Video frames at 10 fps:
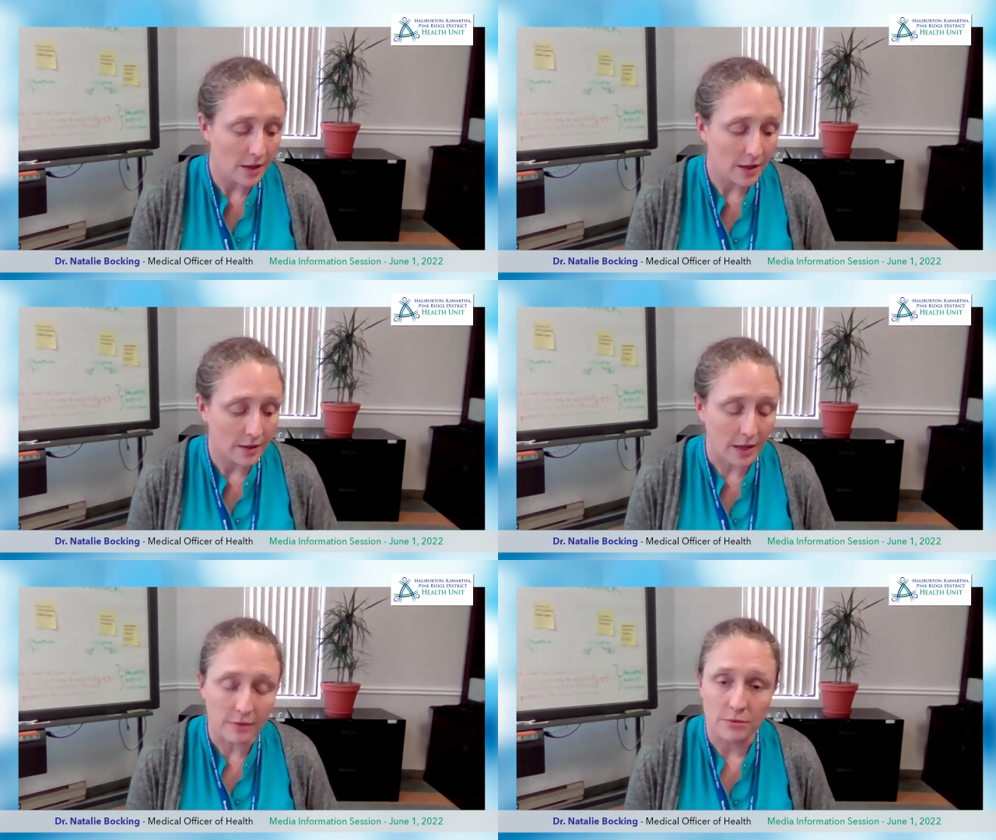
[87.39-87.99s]

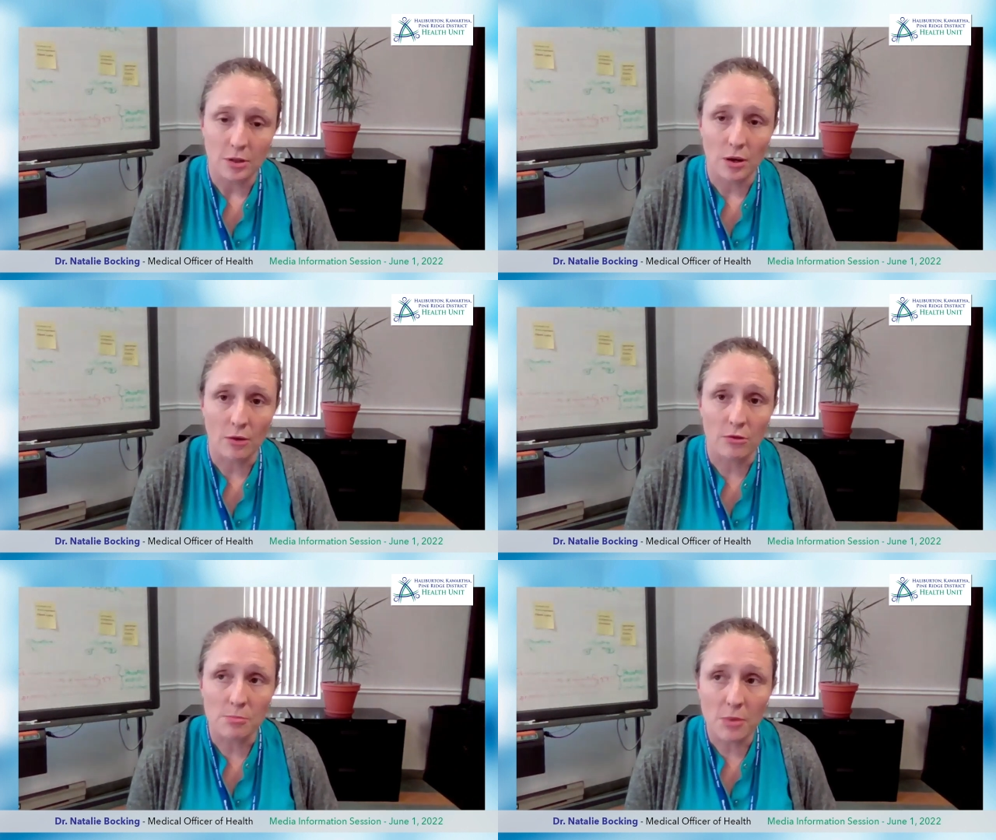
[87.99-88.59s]

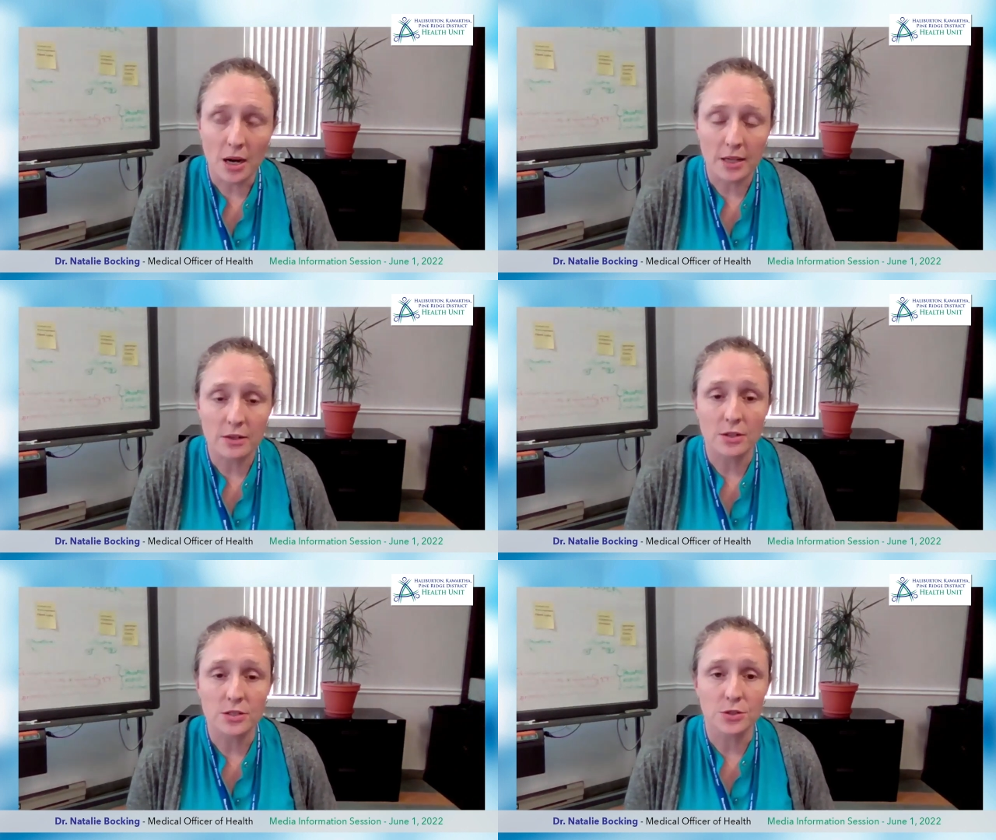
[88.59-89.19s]
A
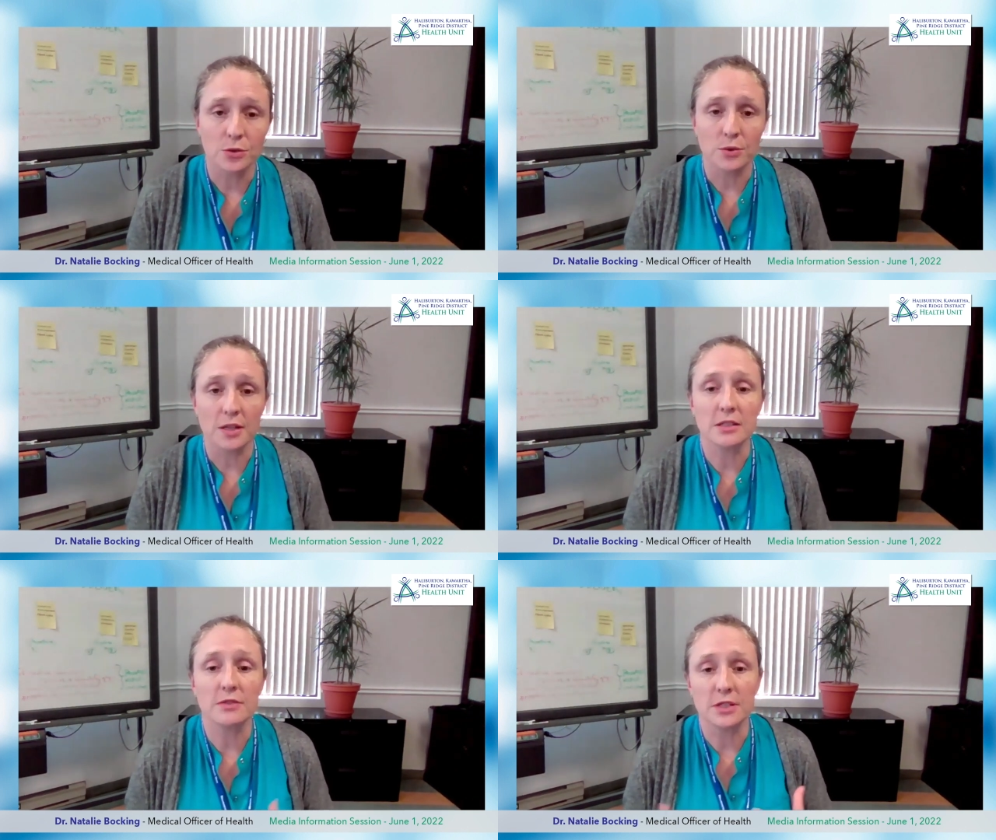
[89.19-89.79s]
reminder to
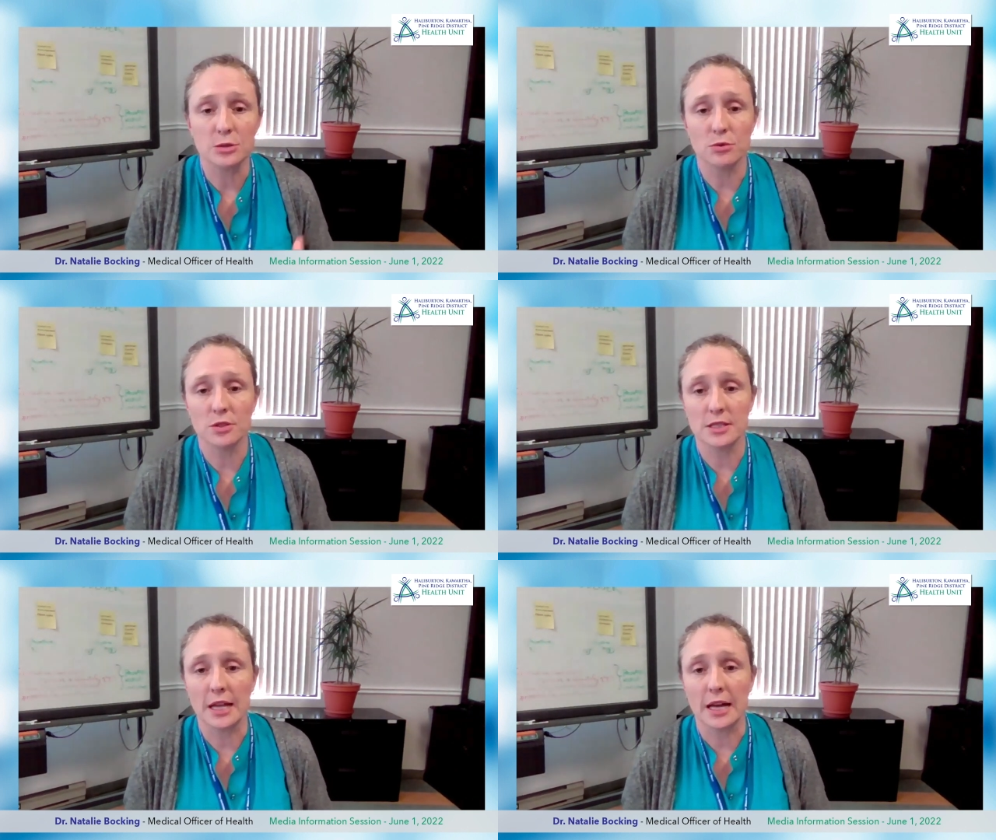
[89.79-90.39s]

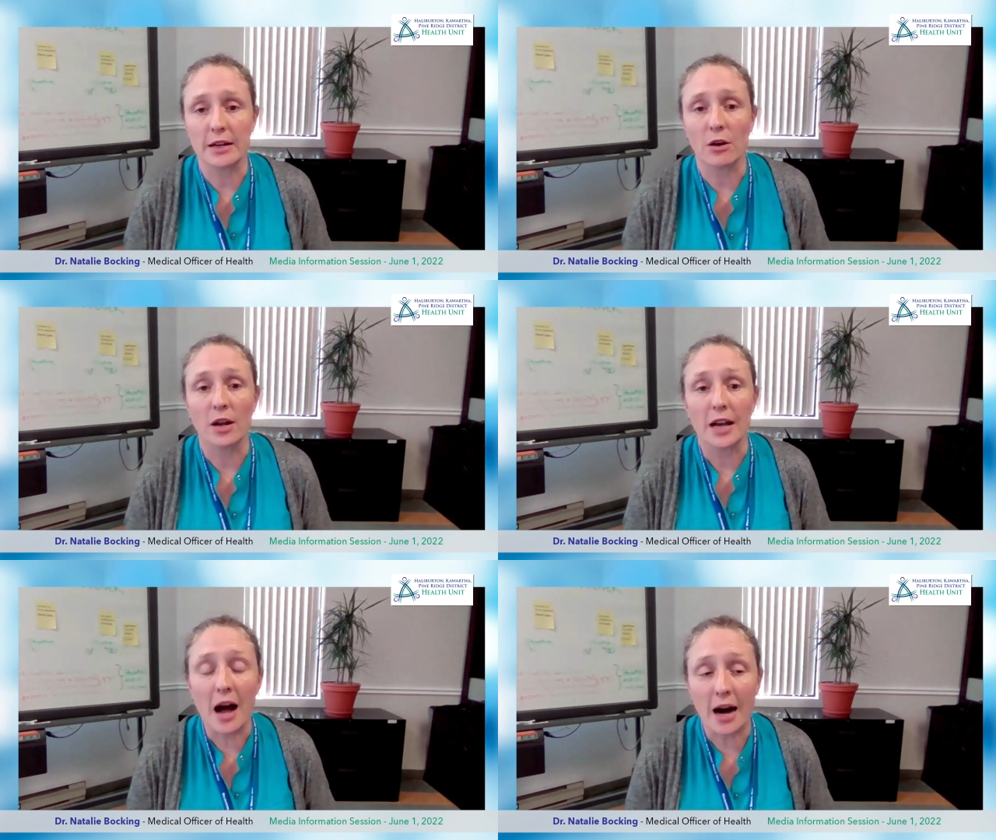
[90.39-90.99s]
individuals that
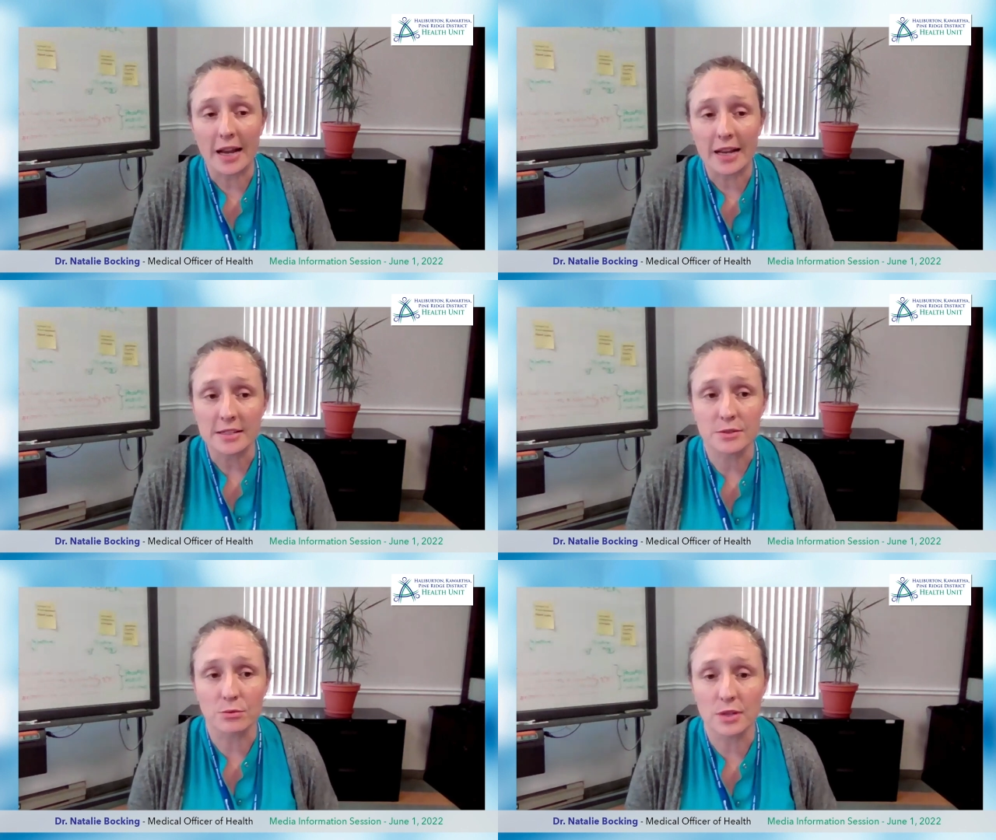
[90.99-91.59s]
are at
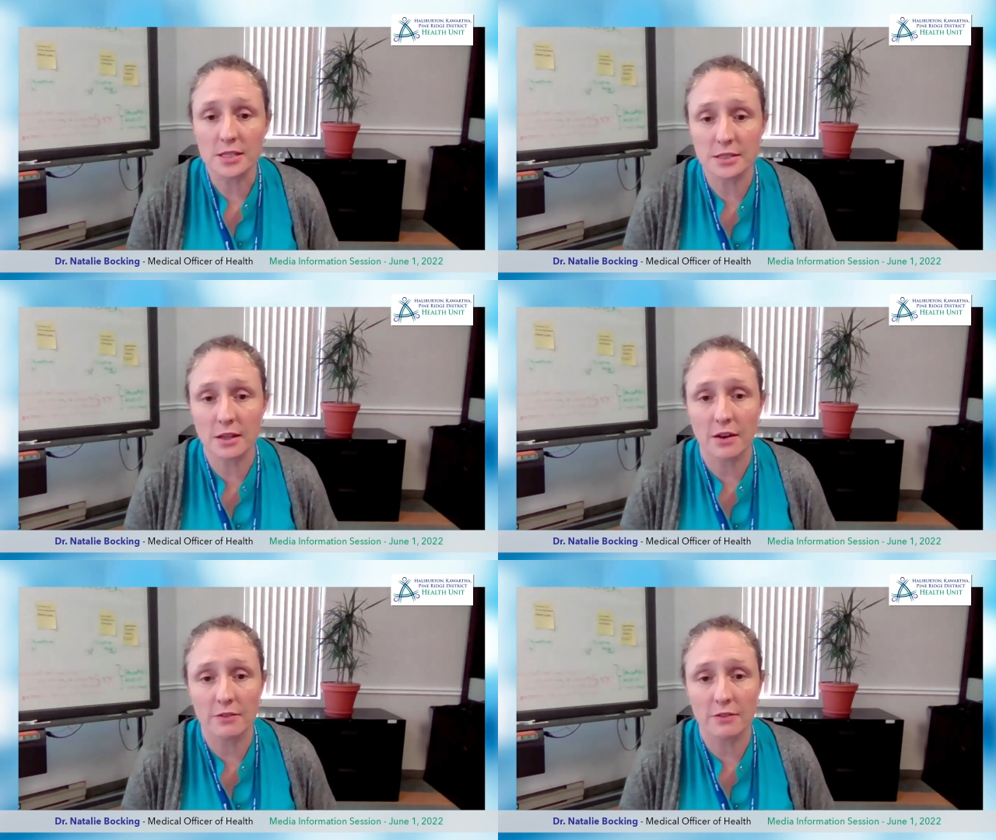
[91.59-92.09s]
highest risk